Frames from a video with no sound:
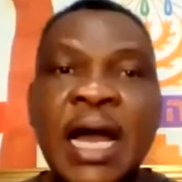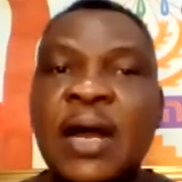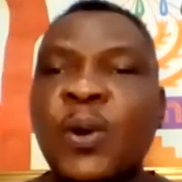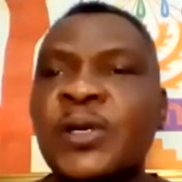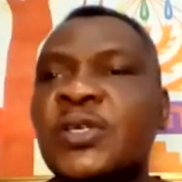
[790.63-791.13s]

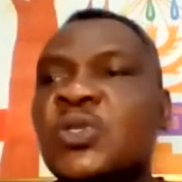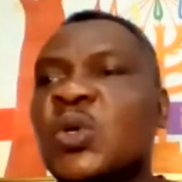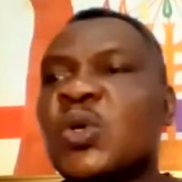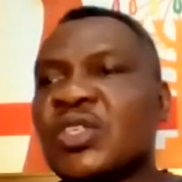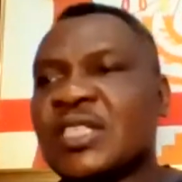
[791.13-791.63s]
And I want us
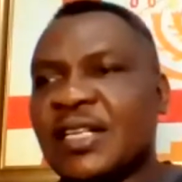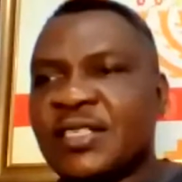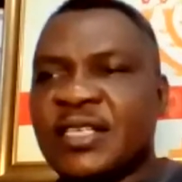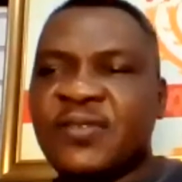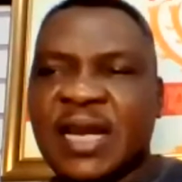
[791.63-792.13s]
to understand.
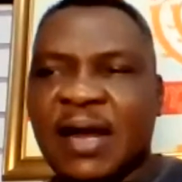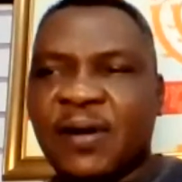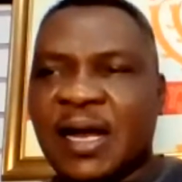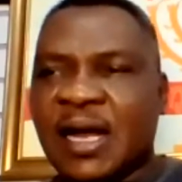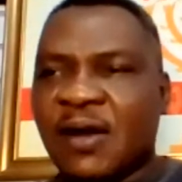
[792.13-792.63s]
You see, when I,
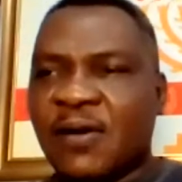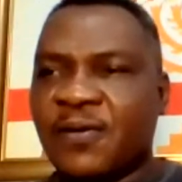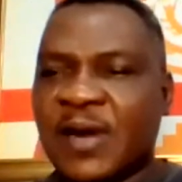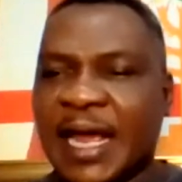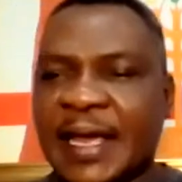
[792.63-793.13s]
I
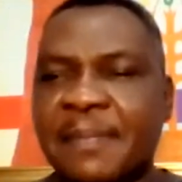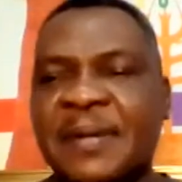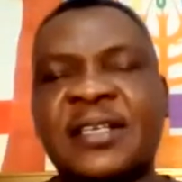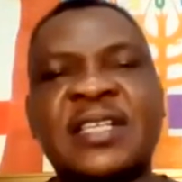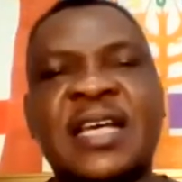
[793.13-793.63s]
when I came
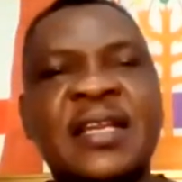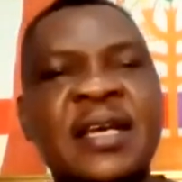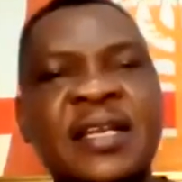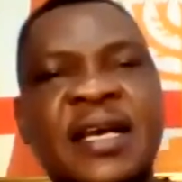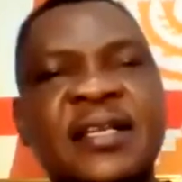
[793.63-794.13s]
back, is that
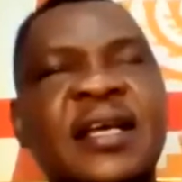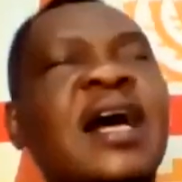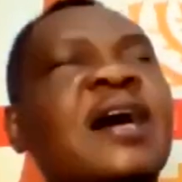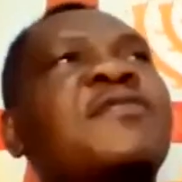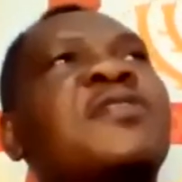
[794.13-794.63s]

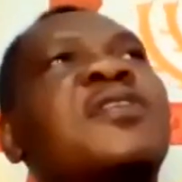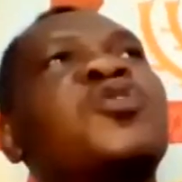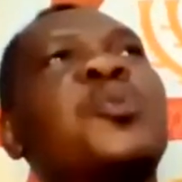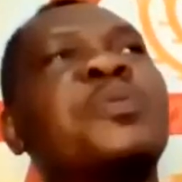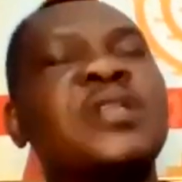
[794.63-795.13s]
I've not
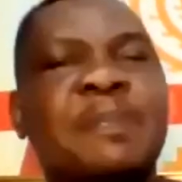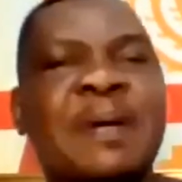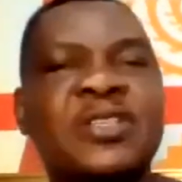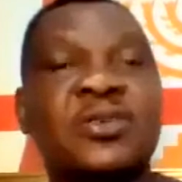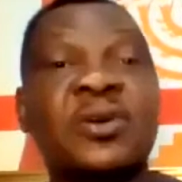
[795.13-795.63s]
opened a
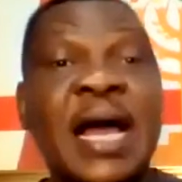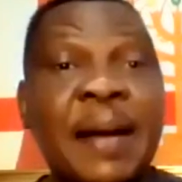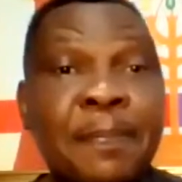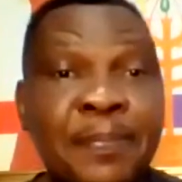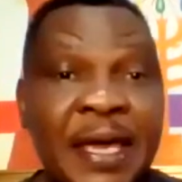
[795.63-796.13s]

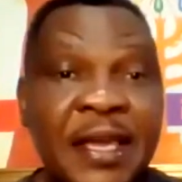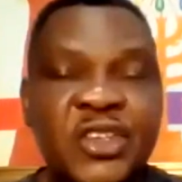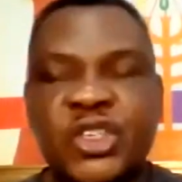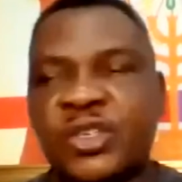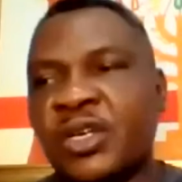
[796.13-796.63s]
particular
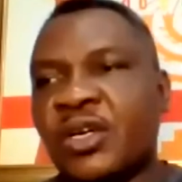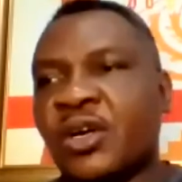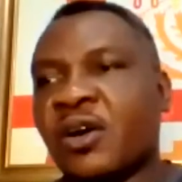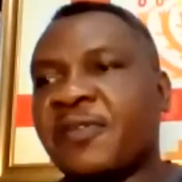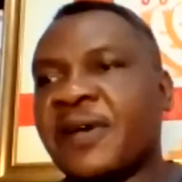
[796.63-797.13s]
page
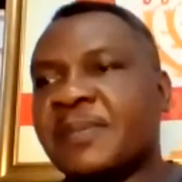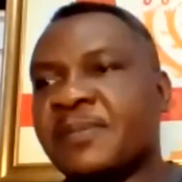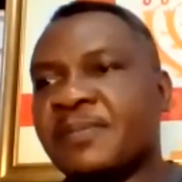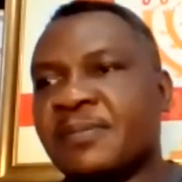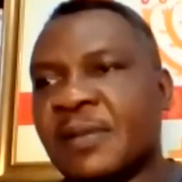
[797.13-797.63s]
of
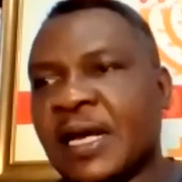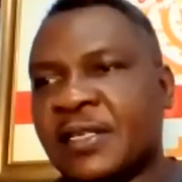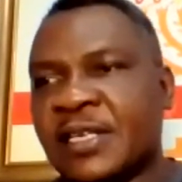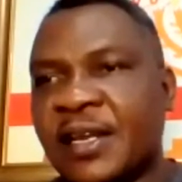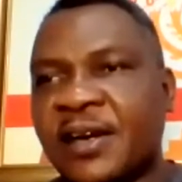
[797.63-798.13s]
um, my
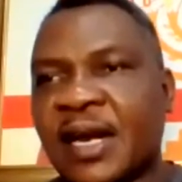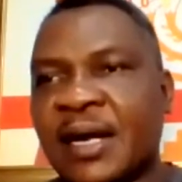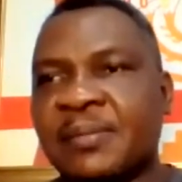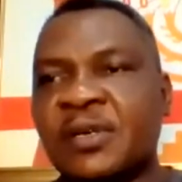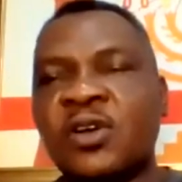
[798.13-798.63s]

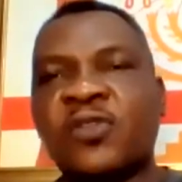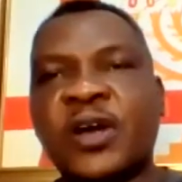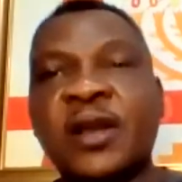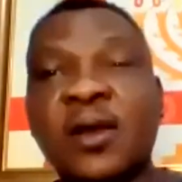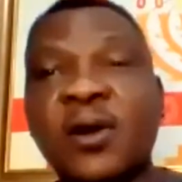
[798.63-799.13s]
Telegram
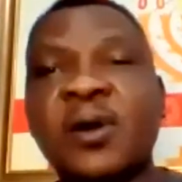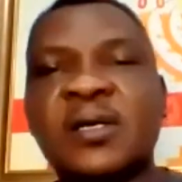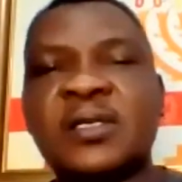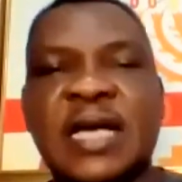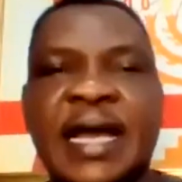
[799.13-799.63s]
for a long
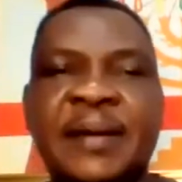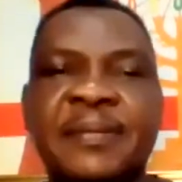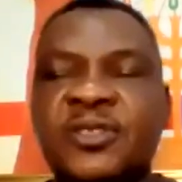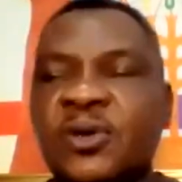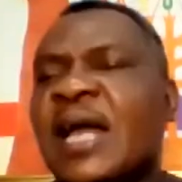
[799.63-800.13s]

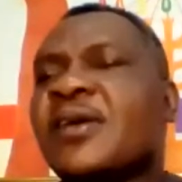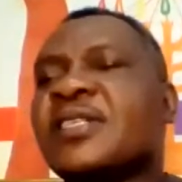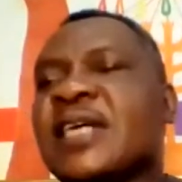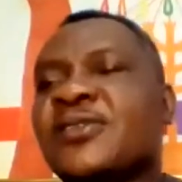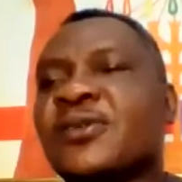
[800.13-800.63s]
time, so I just
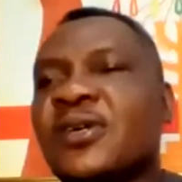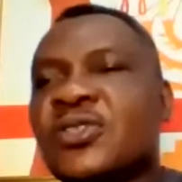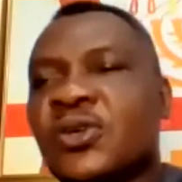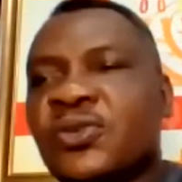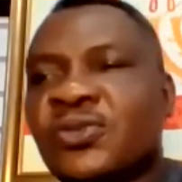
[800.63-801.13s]
decided to
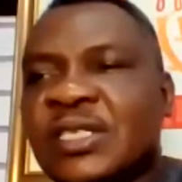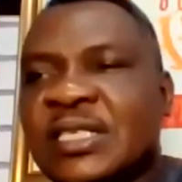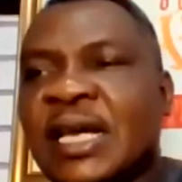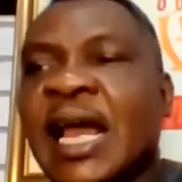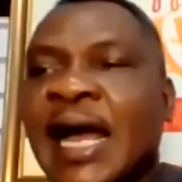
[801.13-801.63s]
just go through
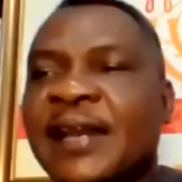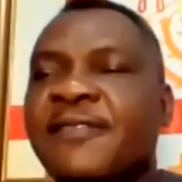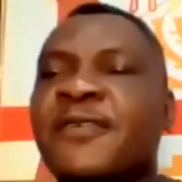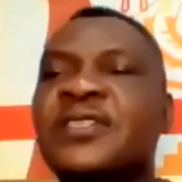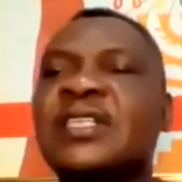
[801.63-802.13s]
yesterday. And
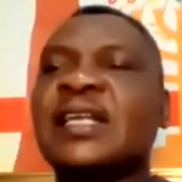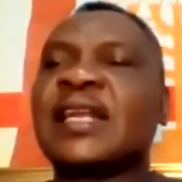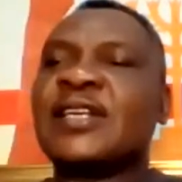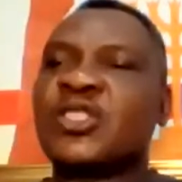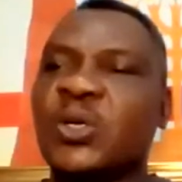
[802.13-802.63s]
the first thing
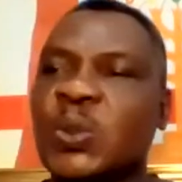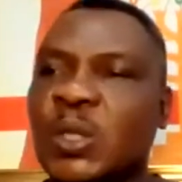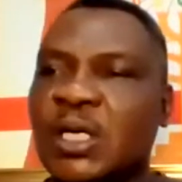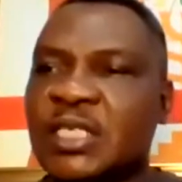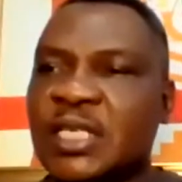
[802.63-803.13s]
that I saw
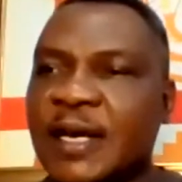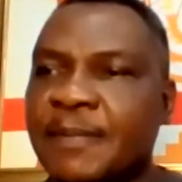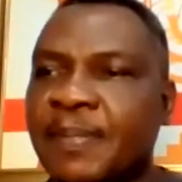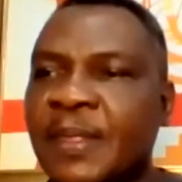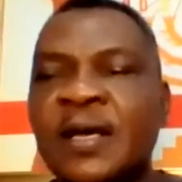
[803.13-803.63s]
was
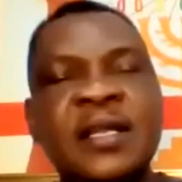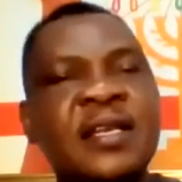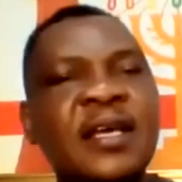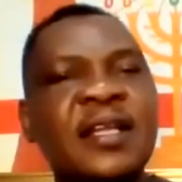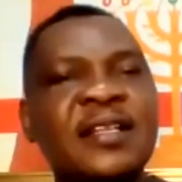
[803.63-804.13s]
um,
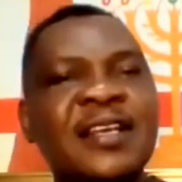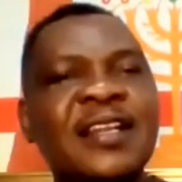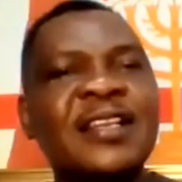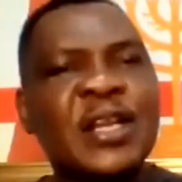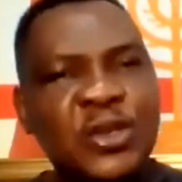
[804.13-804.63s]
the,
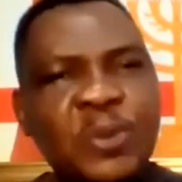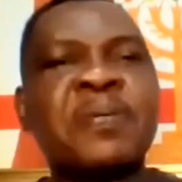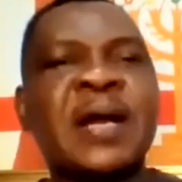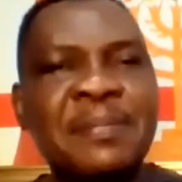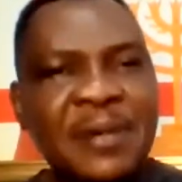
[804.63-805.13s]
the, the new
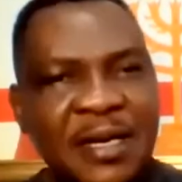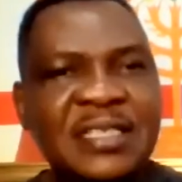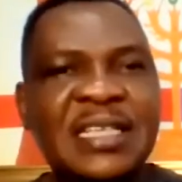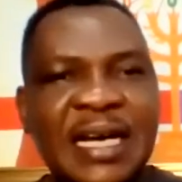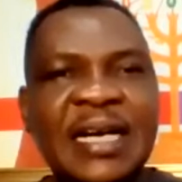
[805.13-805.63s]
Prime
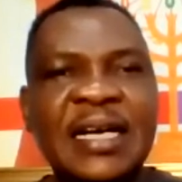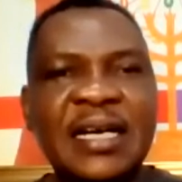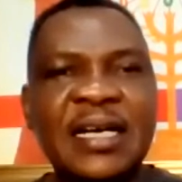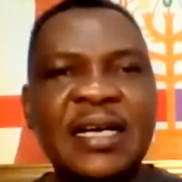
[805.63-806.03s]
Minister